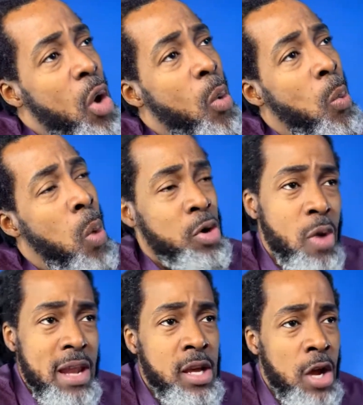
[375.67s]
what
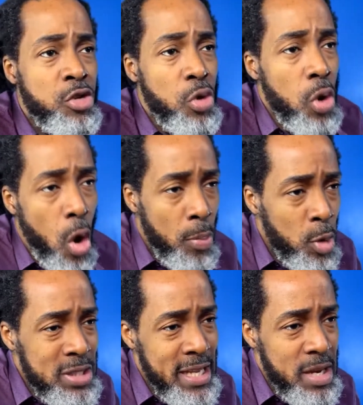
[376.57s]
really controls
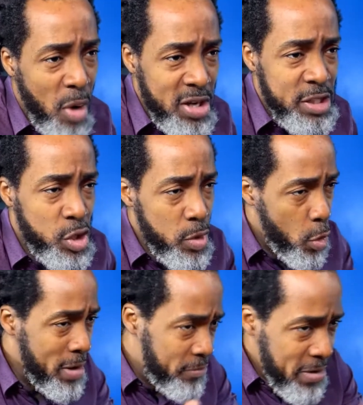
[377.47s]
hormones in the body? So we're
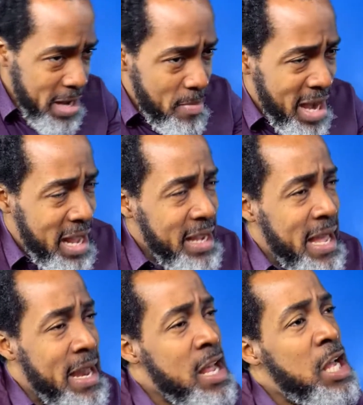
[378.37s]
going further back
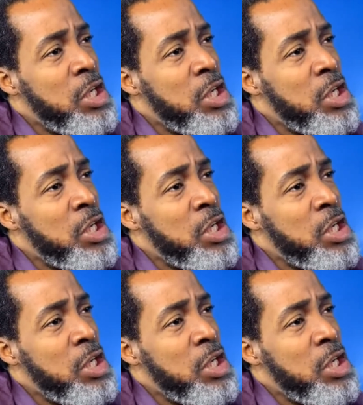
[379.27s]
again.